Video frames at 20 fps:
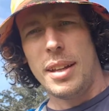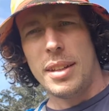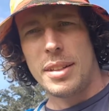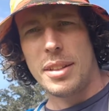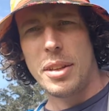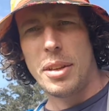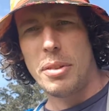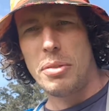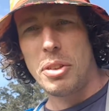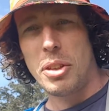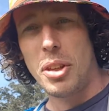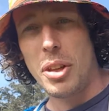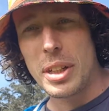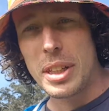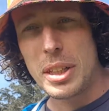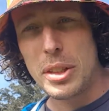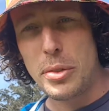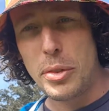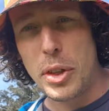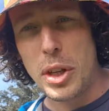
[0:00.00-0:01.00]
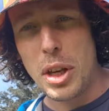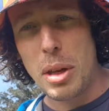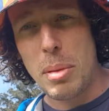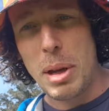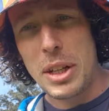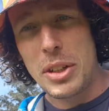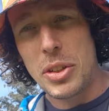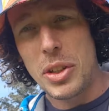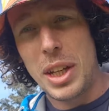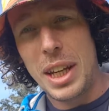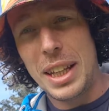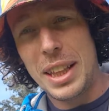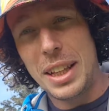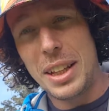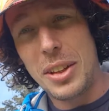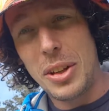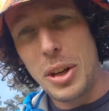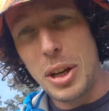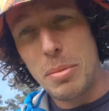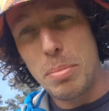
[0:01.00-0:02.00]
So if you like this video, make sure you hit
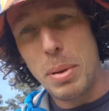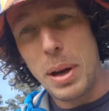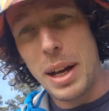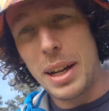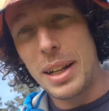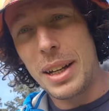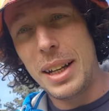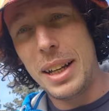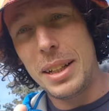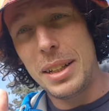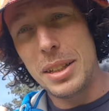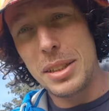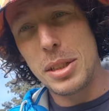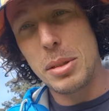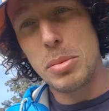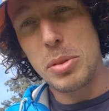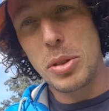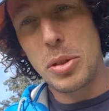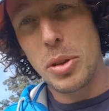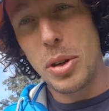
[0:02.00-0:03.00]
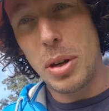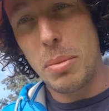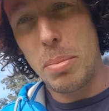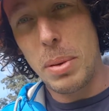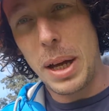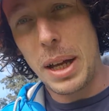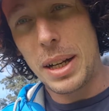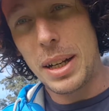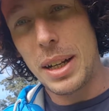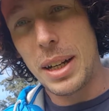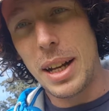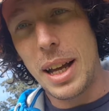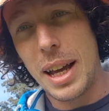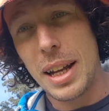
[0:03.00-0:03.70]
the like button, hit the subscribe button,